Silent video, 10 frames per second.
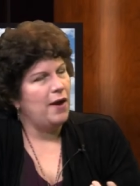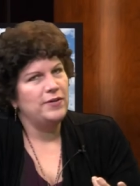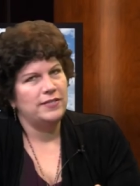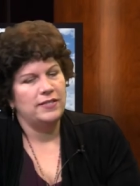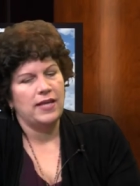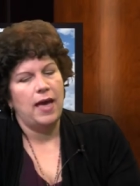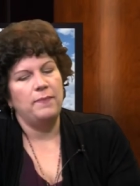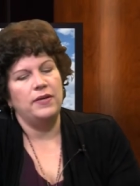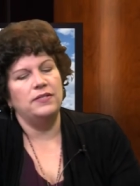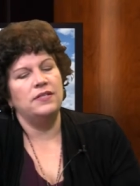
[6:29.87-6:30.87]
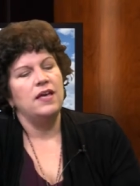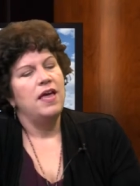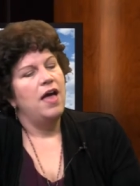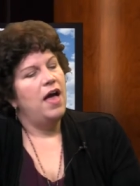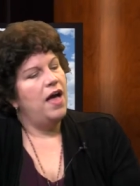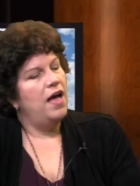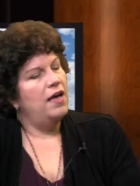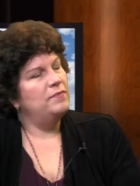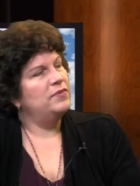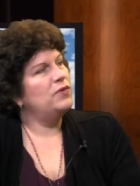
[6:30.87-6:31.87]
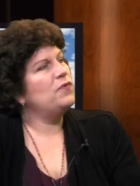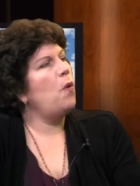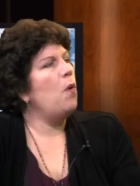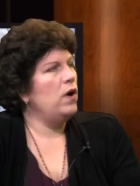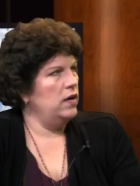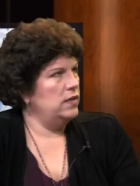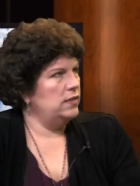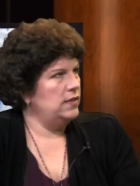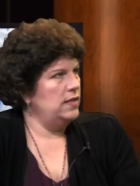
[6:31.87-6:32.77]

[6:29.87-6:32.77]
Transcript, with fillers: how has this happened um, so of course mm-hmm.